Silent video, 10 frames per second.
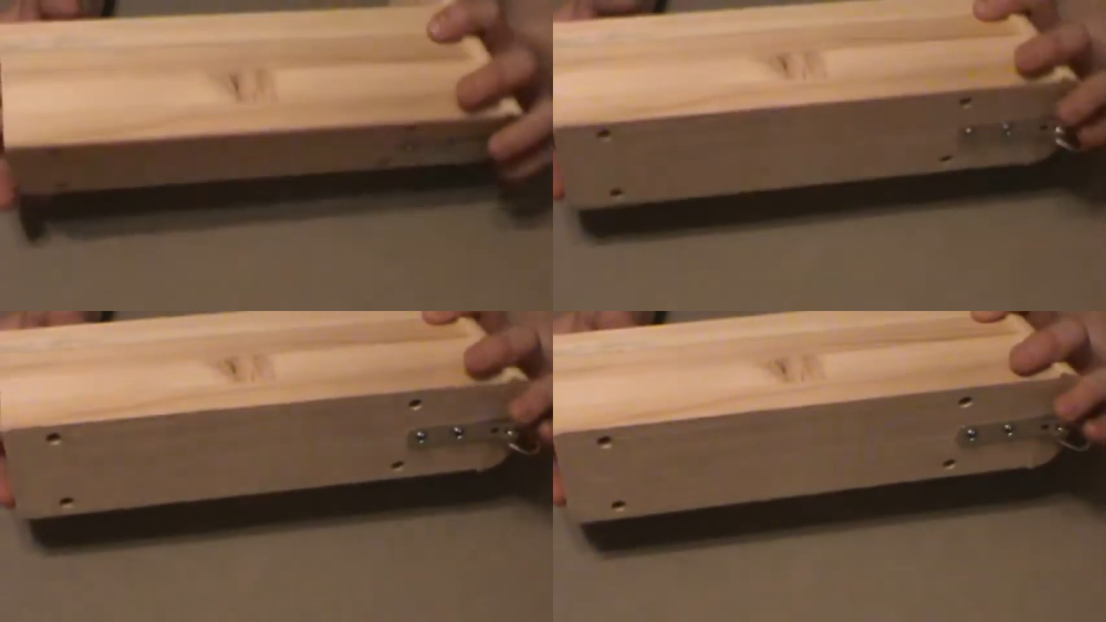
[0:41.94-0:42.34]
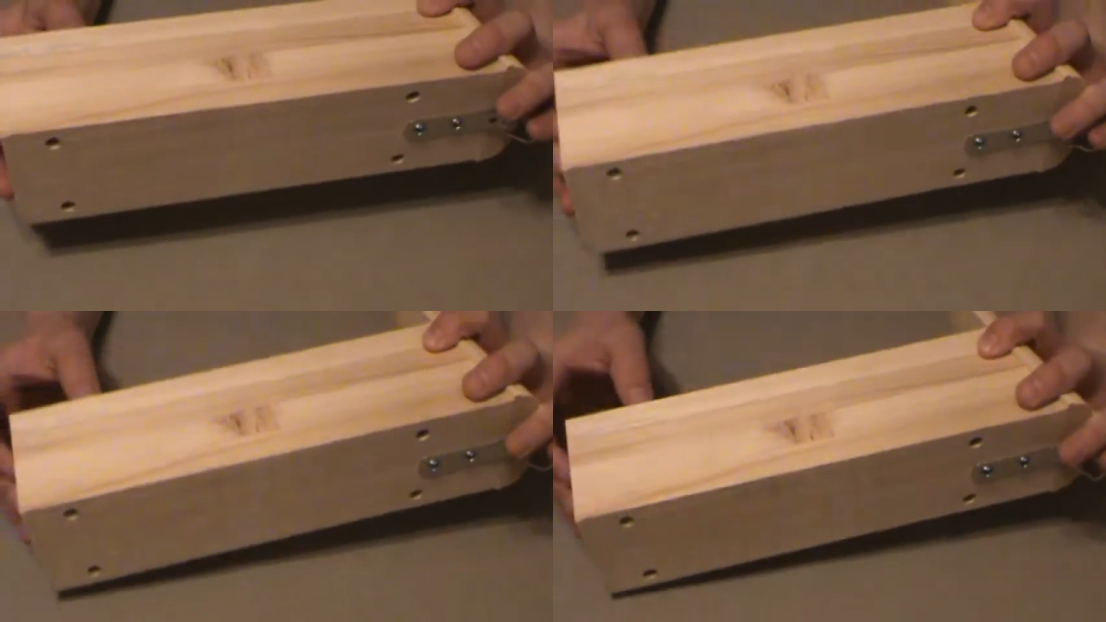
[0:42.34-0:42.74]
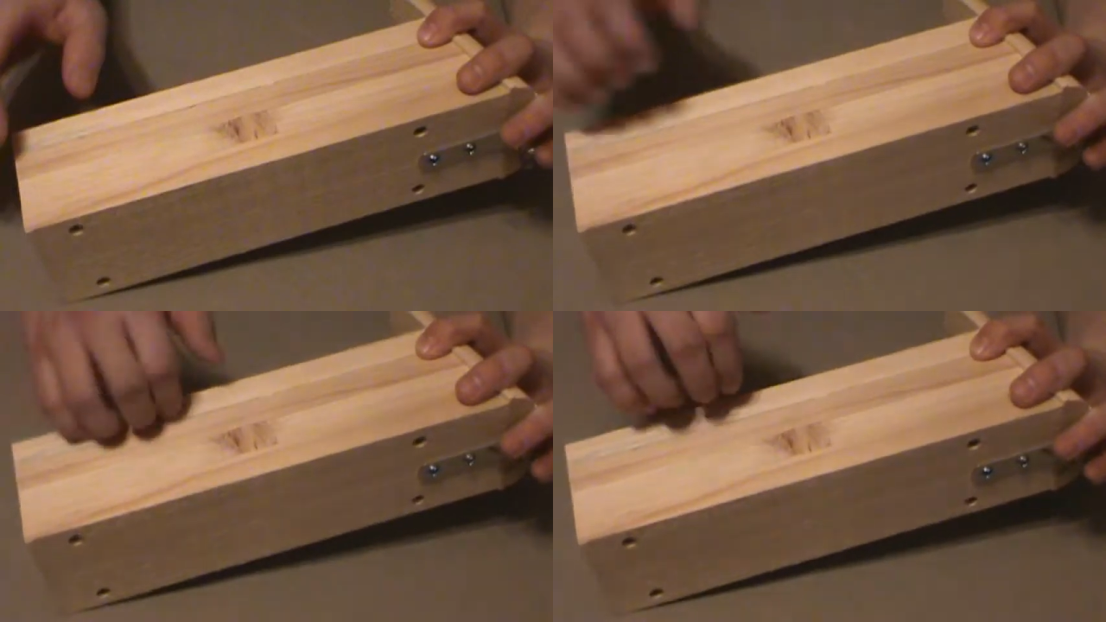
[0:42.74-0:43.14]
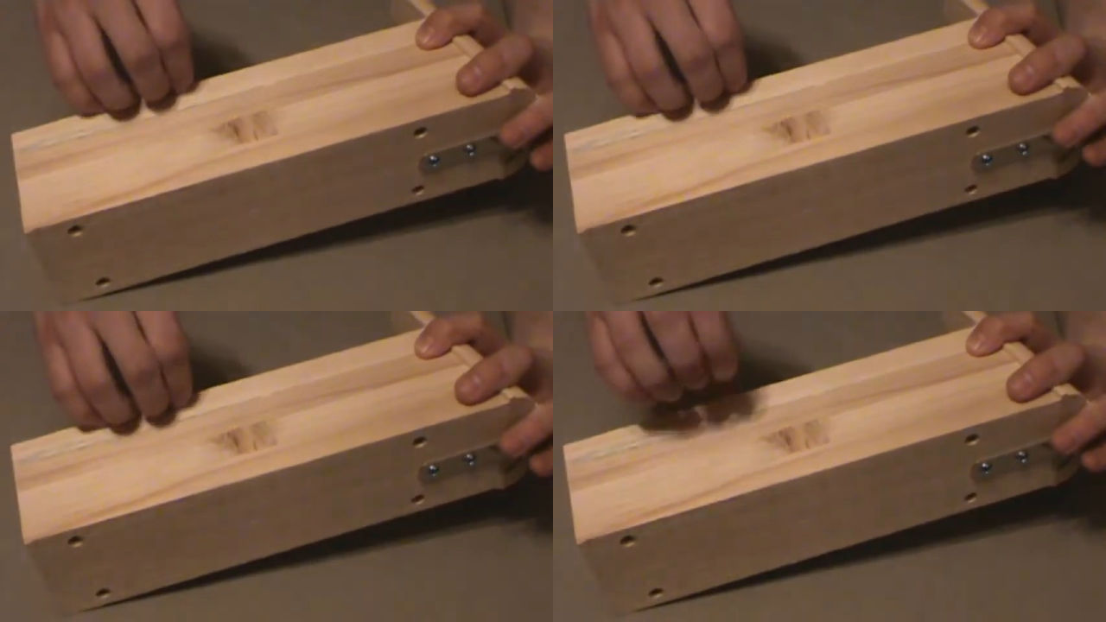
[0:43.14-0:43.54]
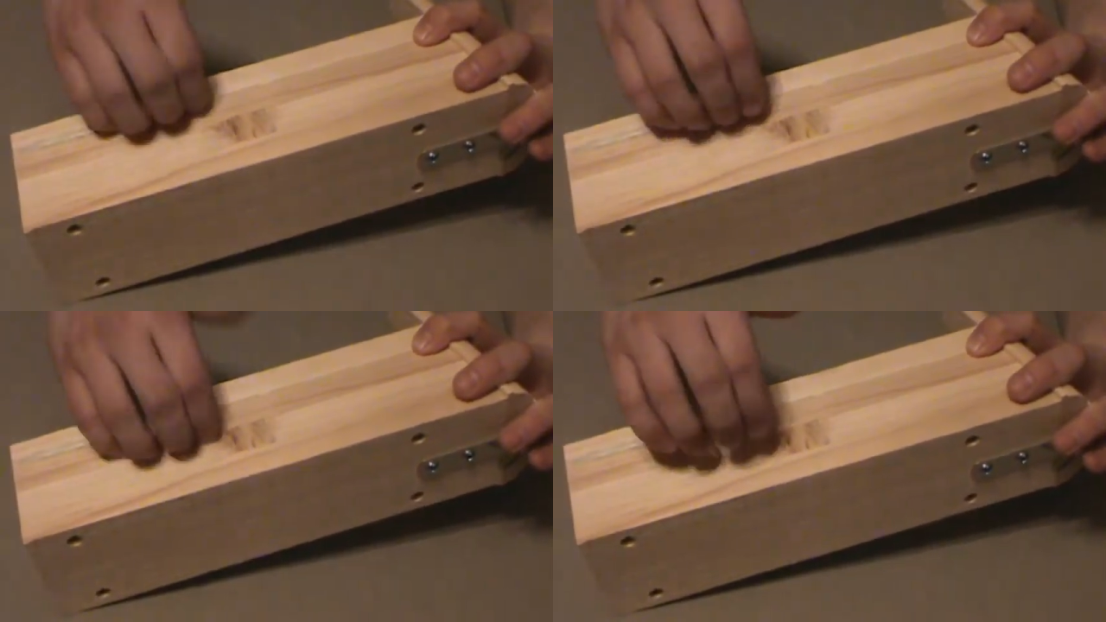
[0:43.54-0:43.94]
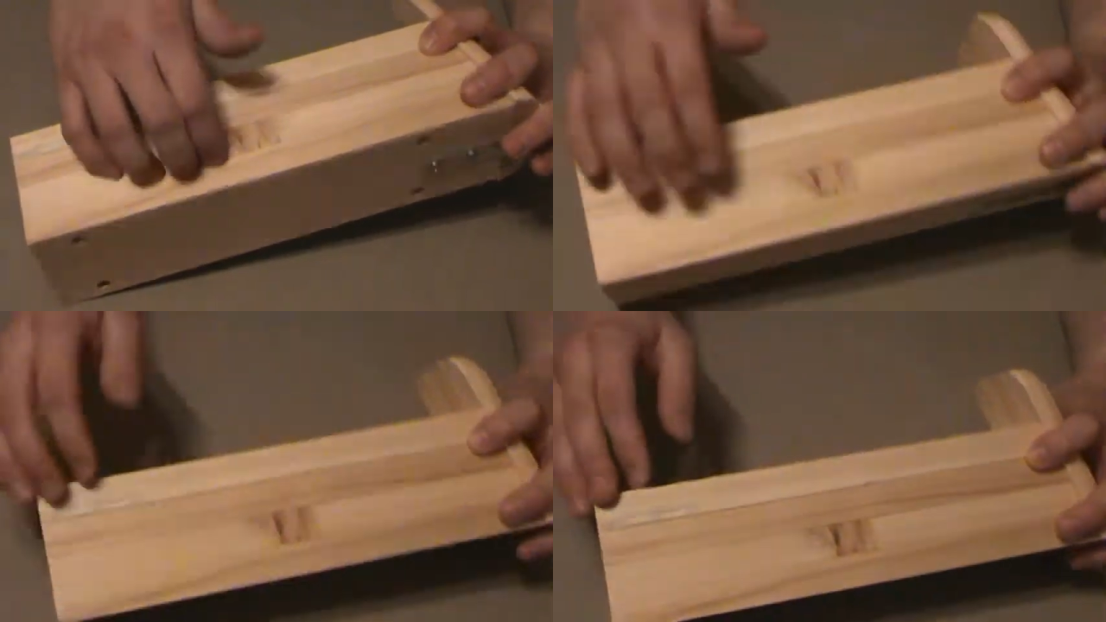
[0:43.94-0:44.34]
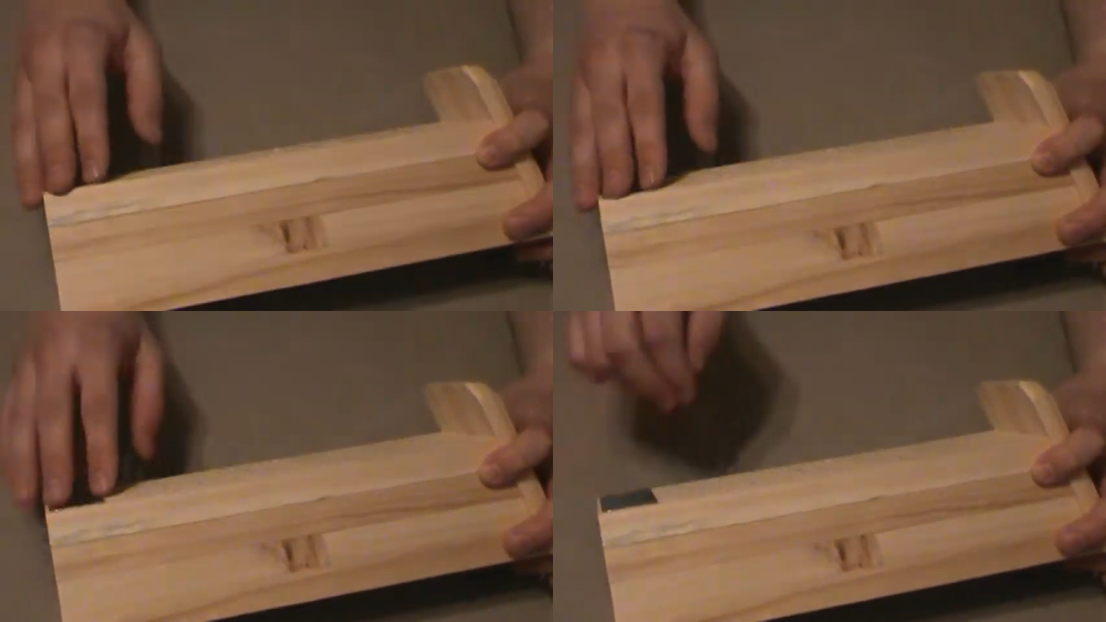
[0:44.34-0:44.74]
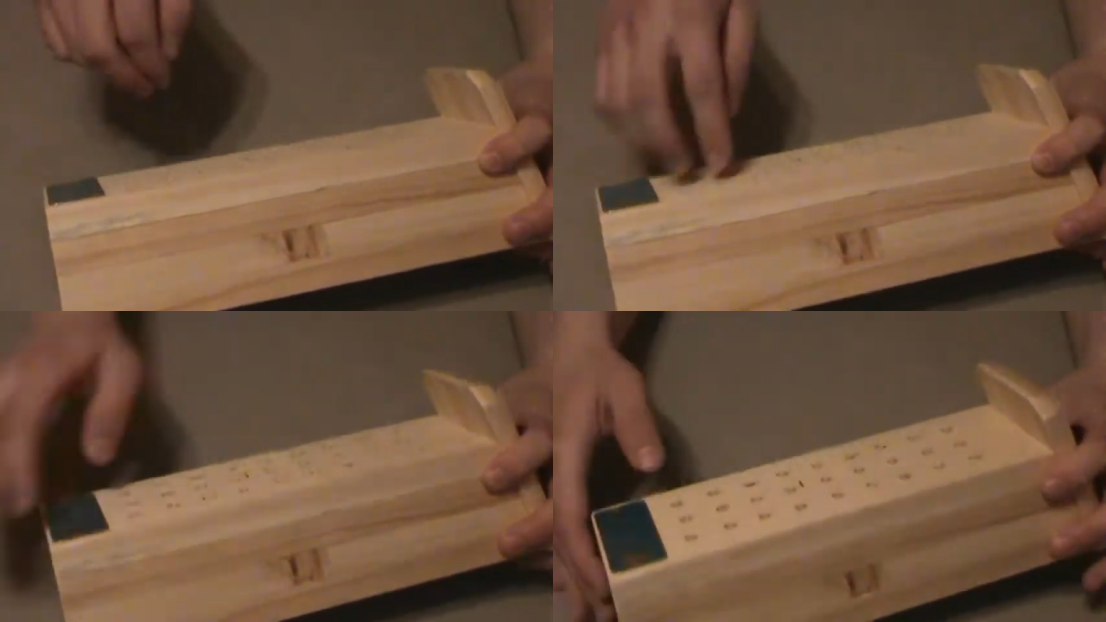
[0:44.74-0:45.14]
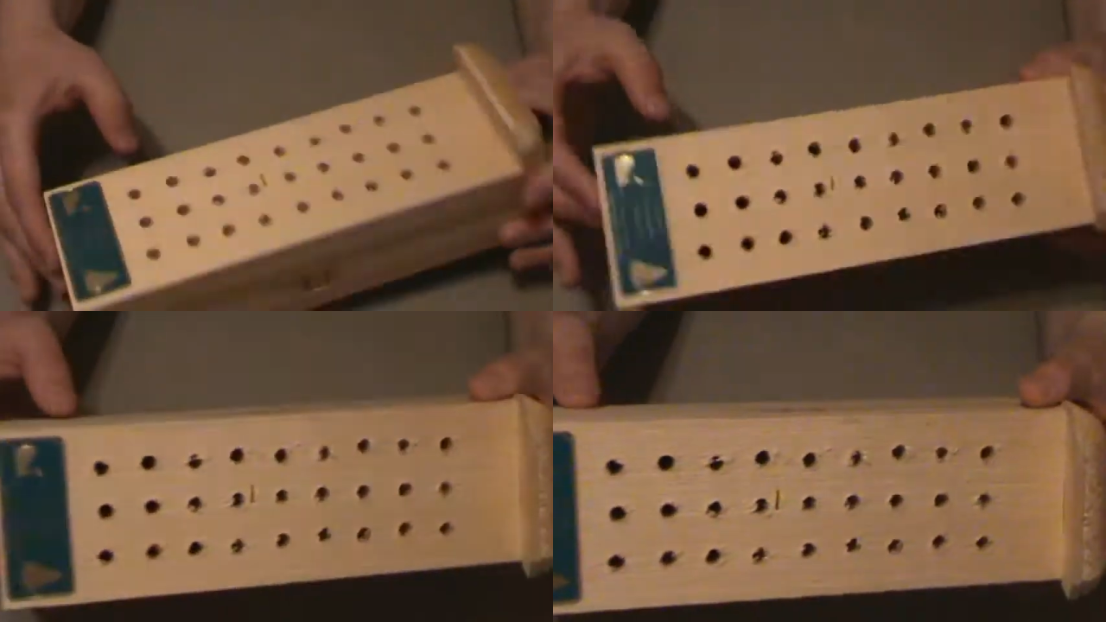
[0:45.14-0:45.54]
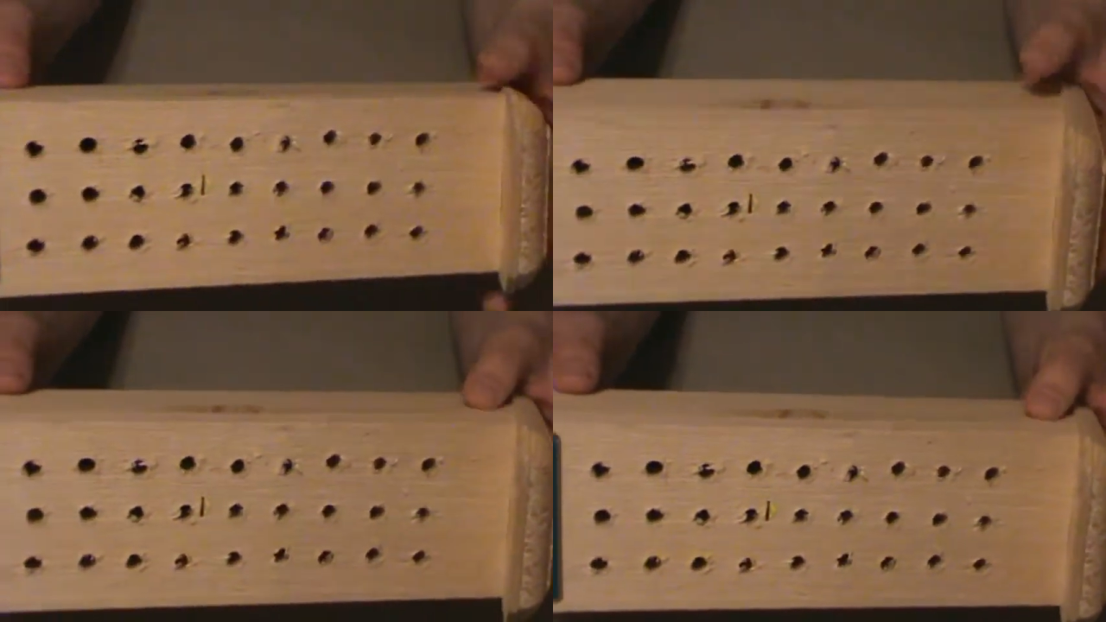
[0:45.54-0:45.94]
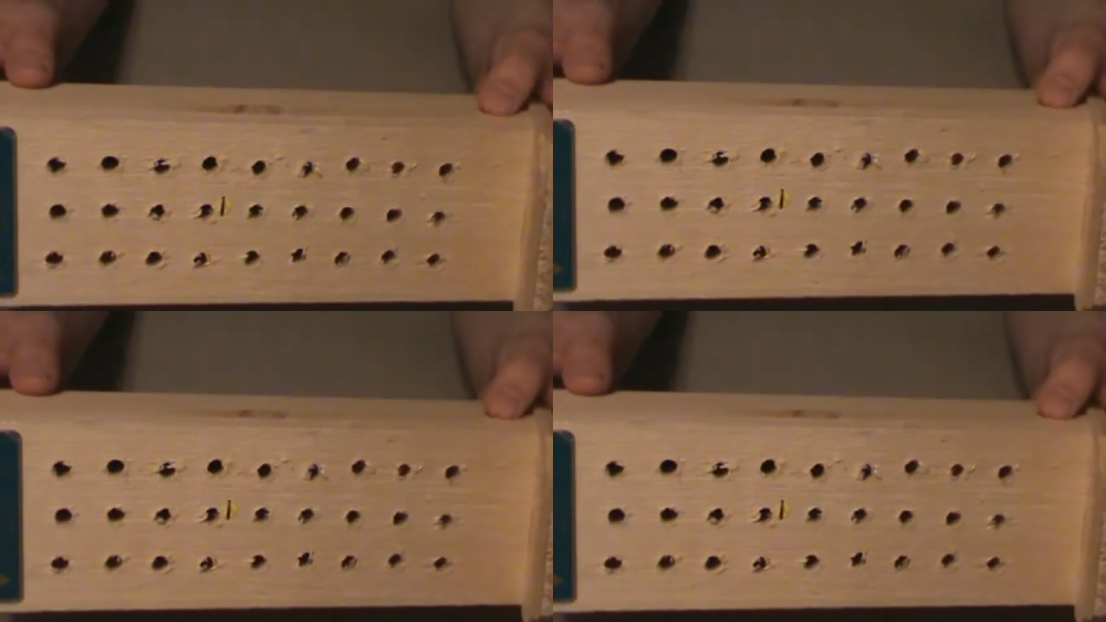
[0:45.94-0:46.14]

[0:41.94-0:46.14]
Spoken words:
No face is visible, so there are no lips to read.